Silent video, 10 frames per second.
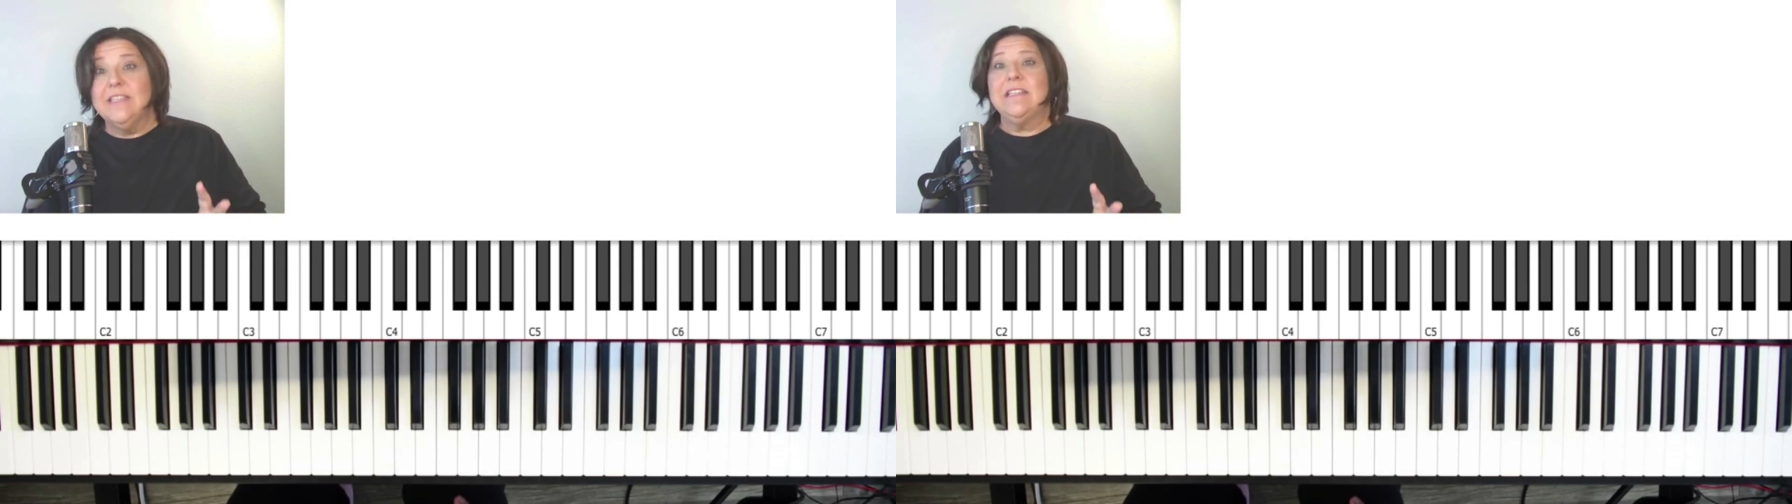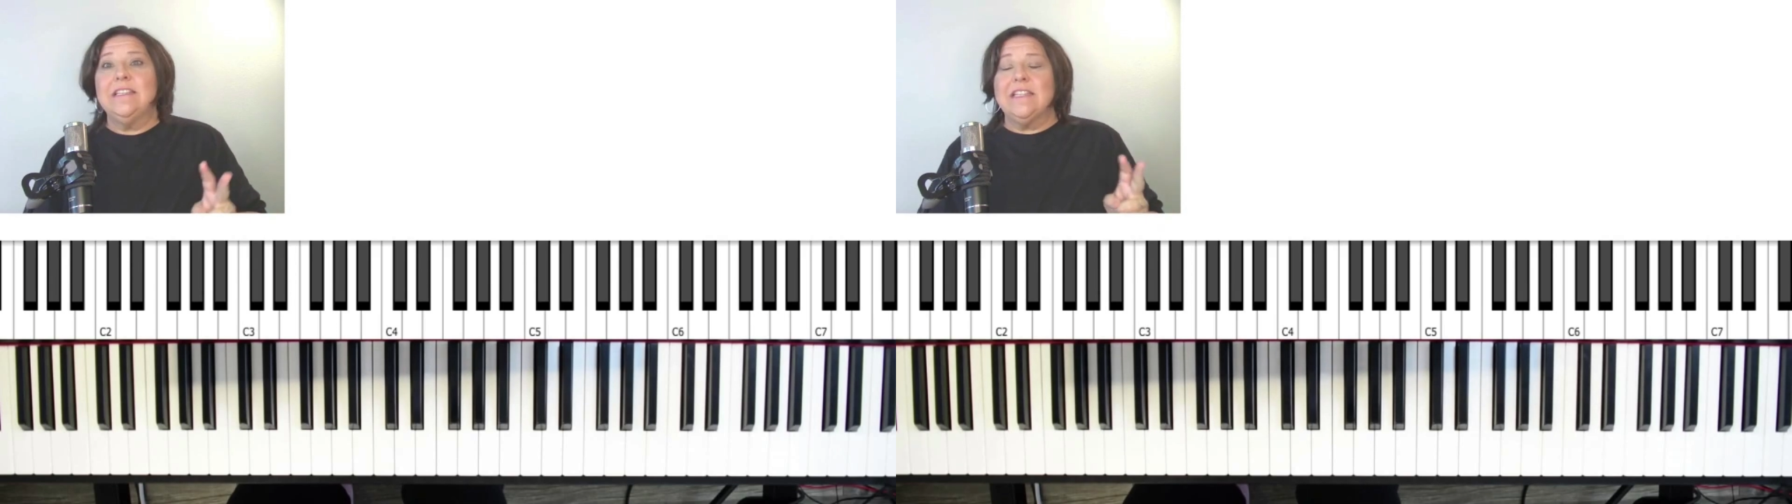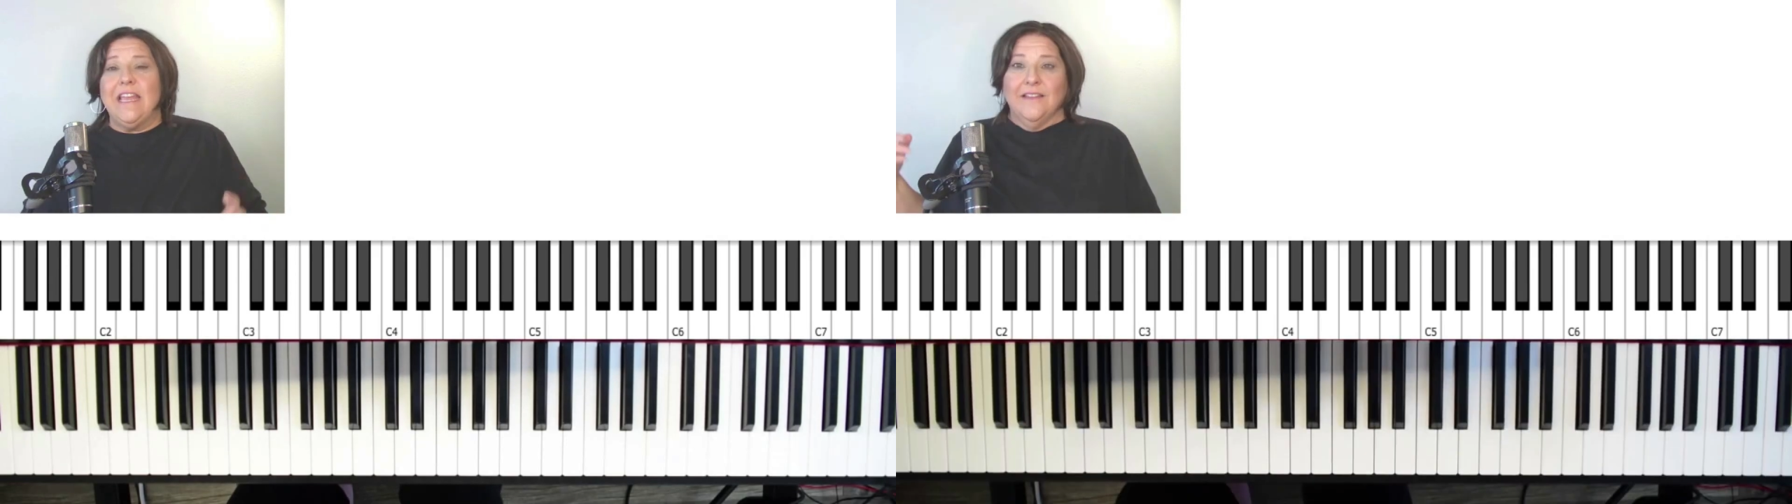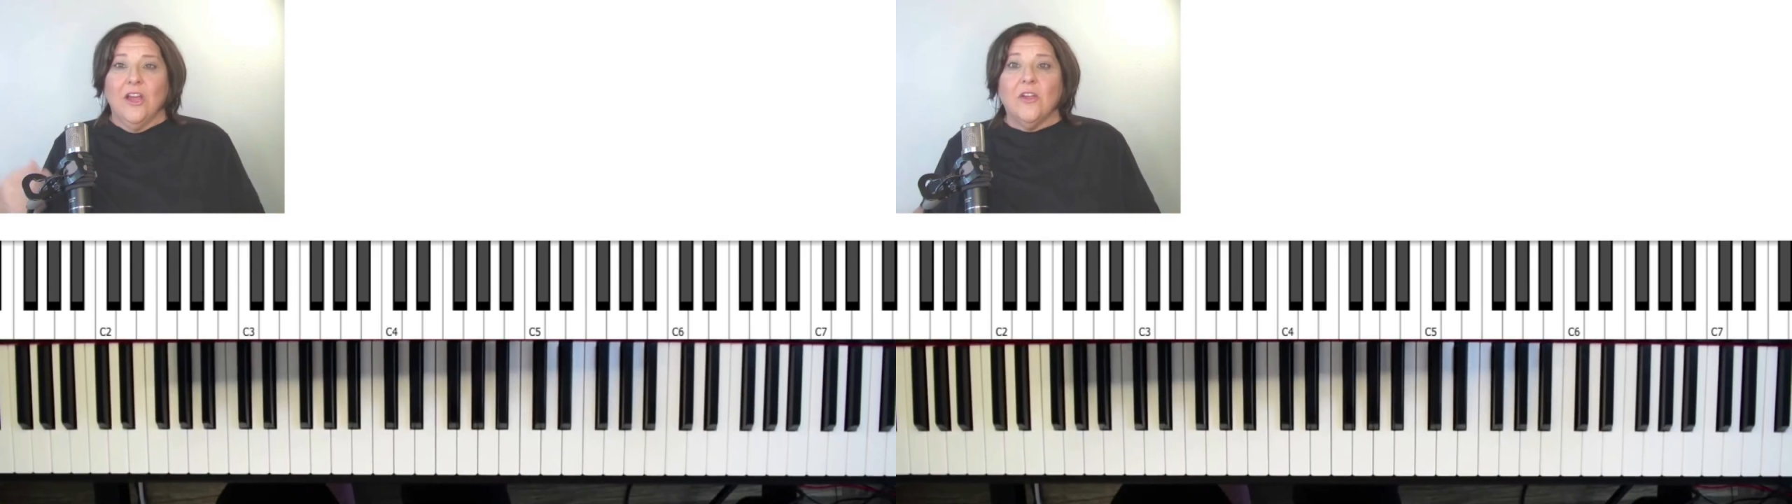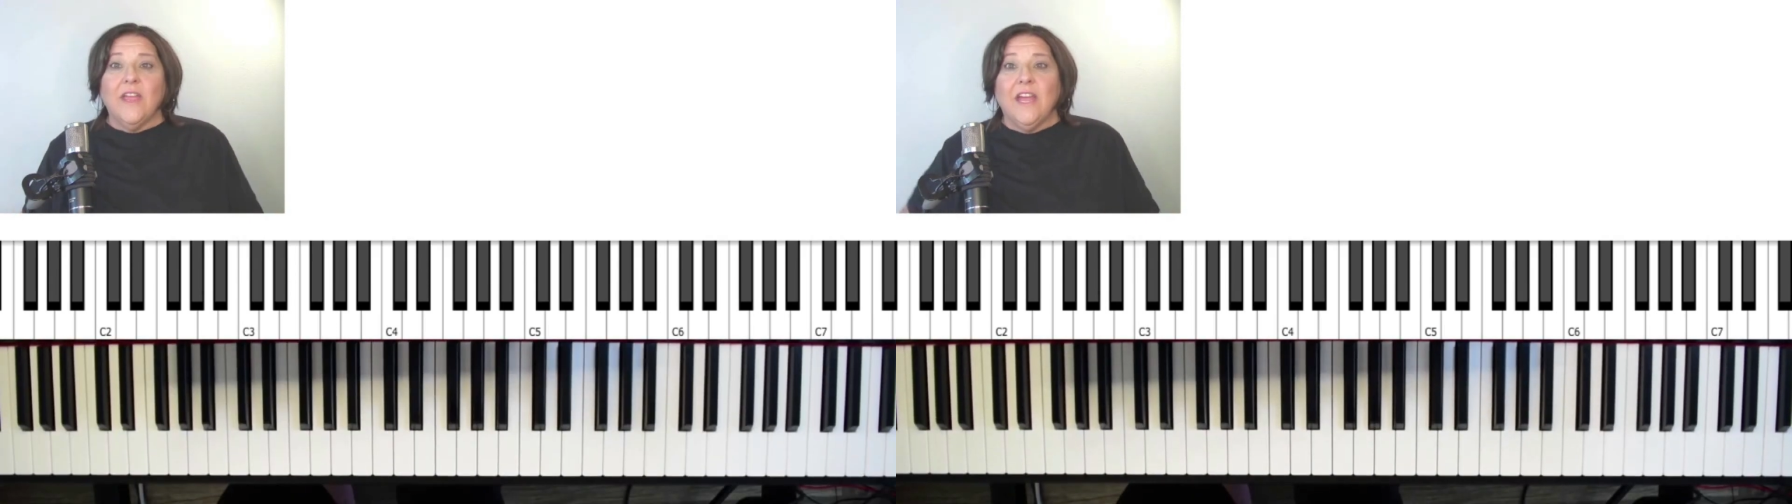It's like,
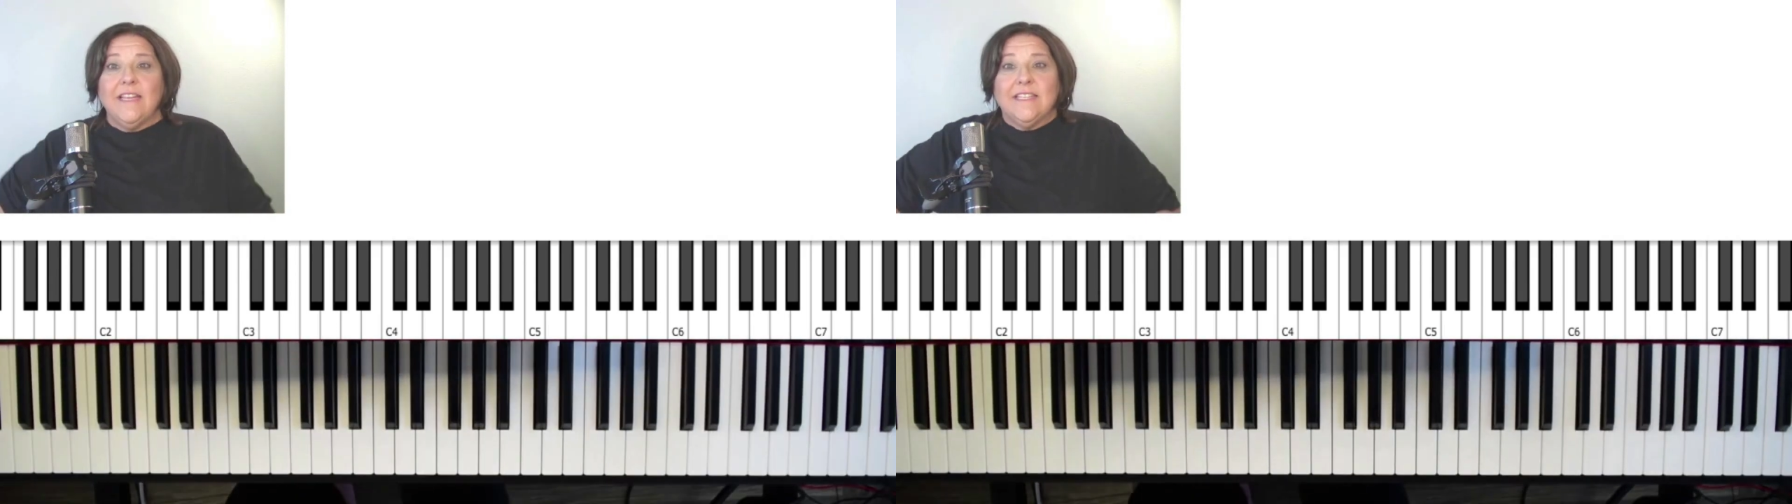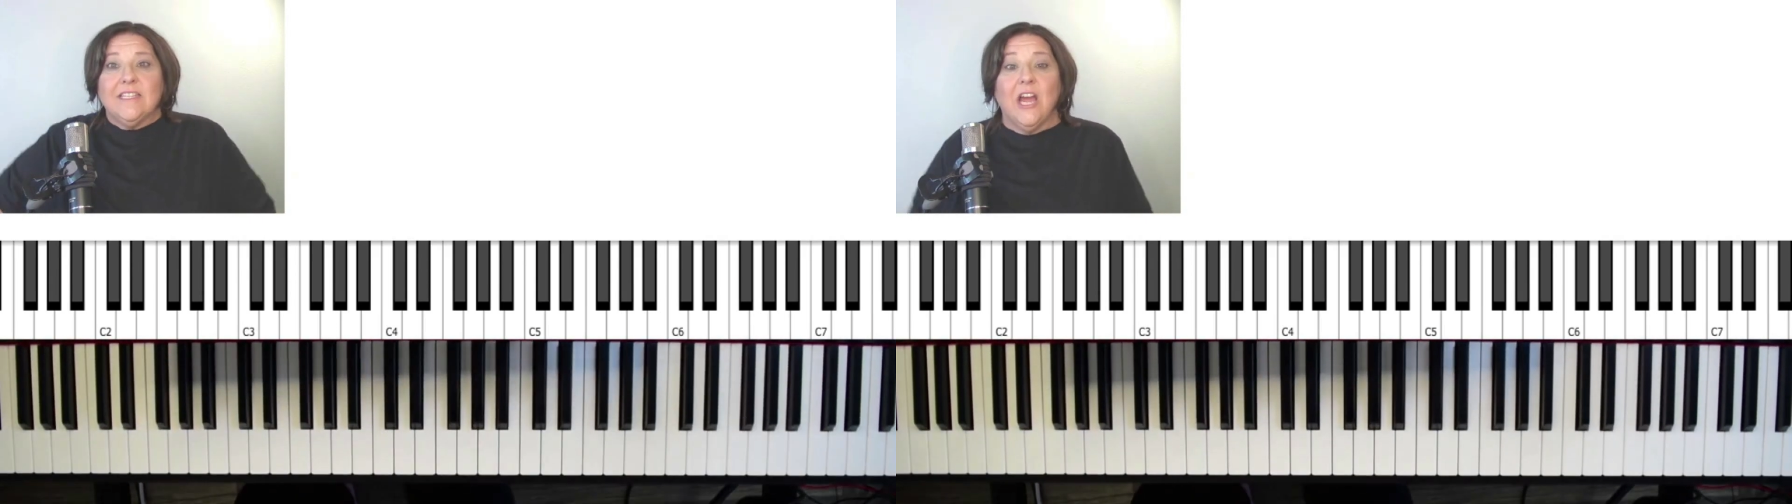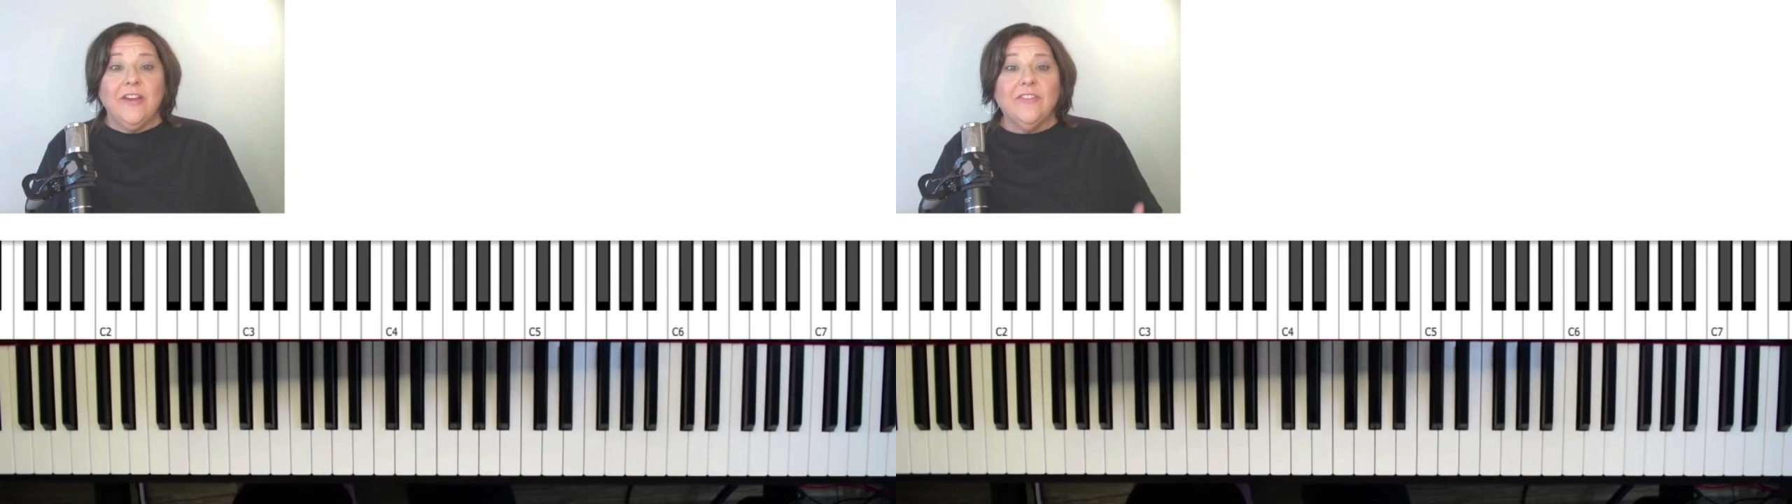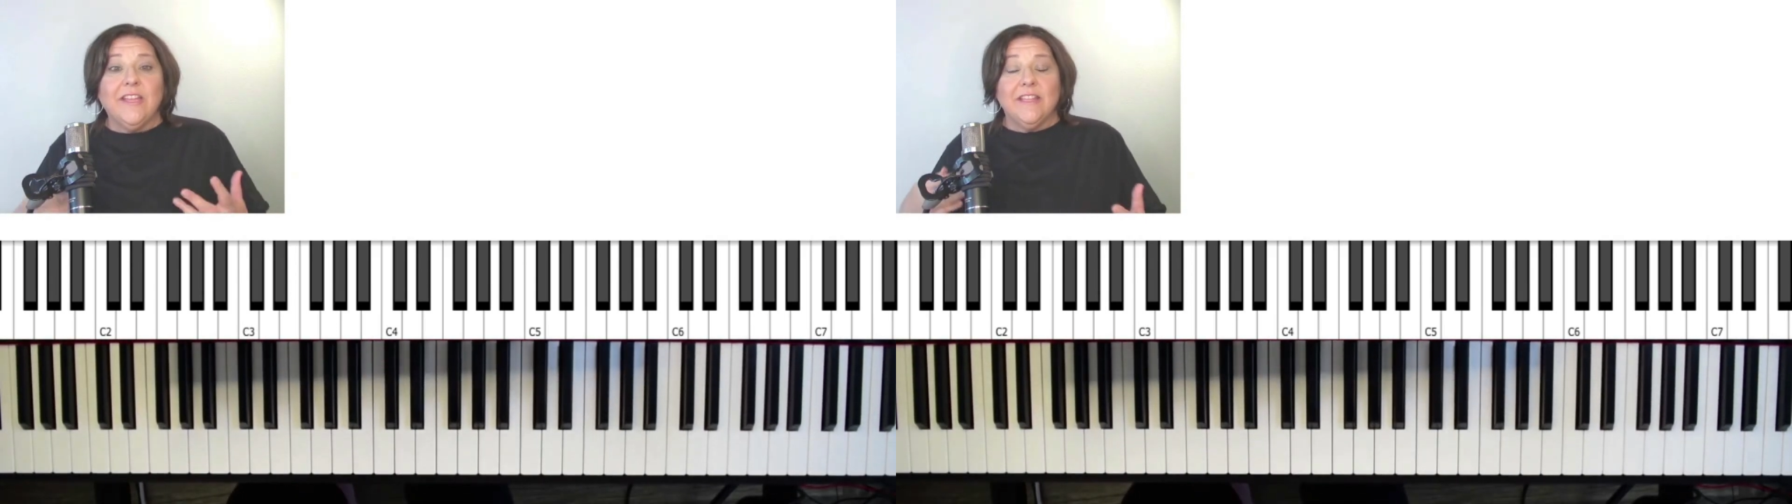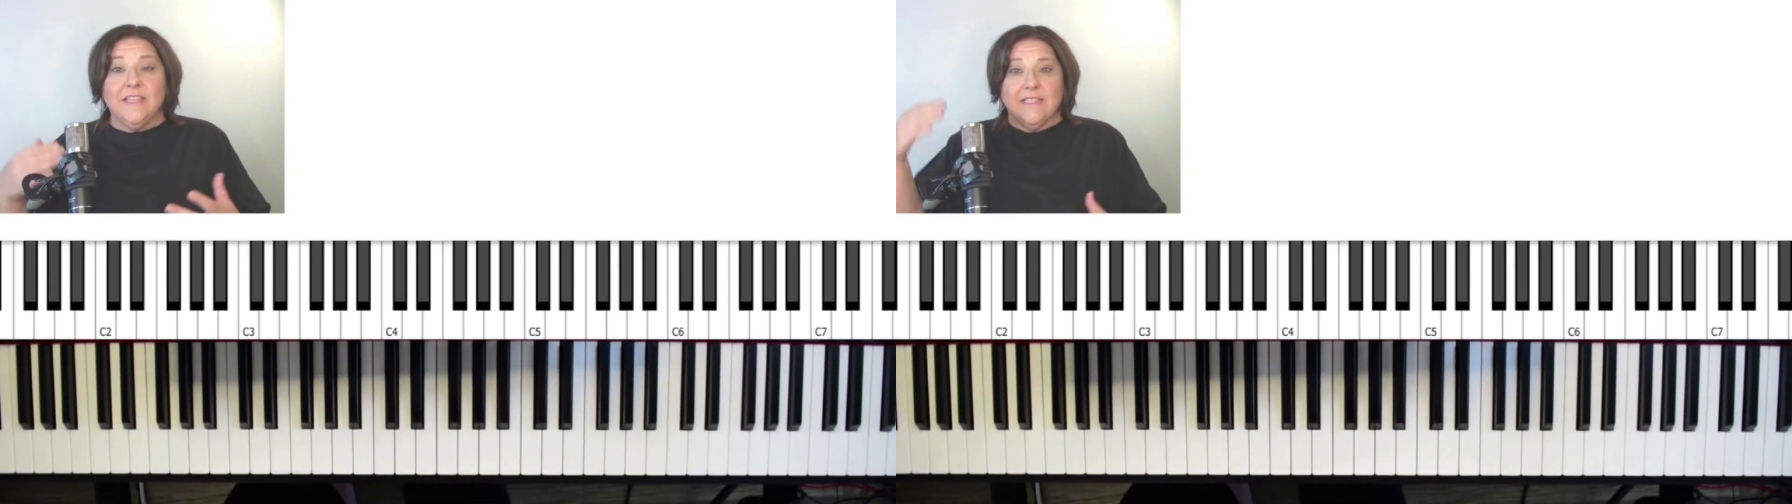okay guys, it's kind of
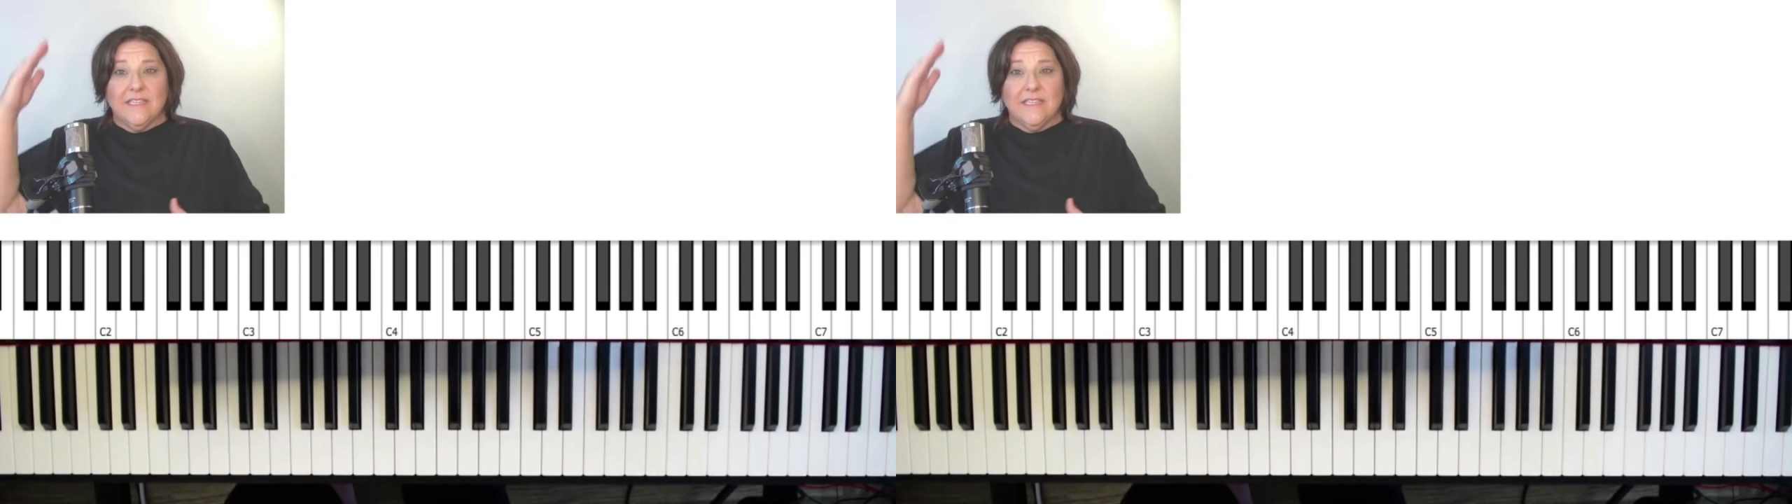like this.